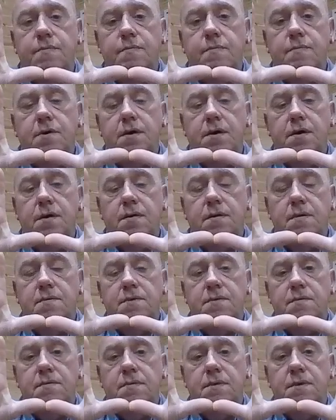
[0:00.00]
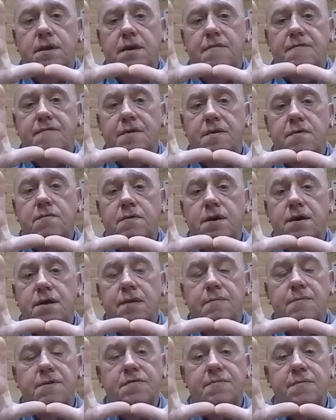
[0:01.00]
where left and right
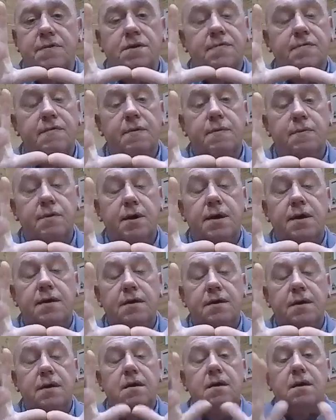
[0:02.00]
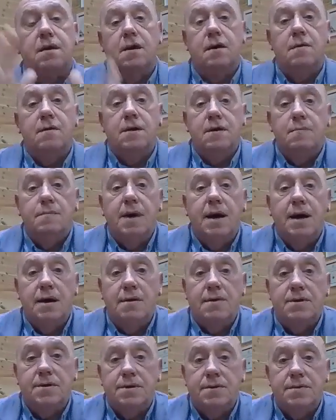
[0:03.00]
hemispheres of our brain are in
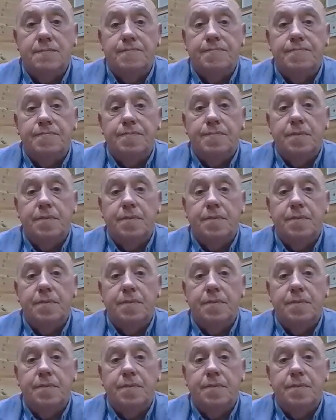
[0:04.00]
balance.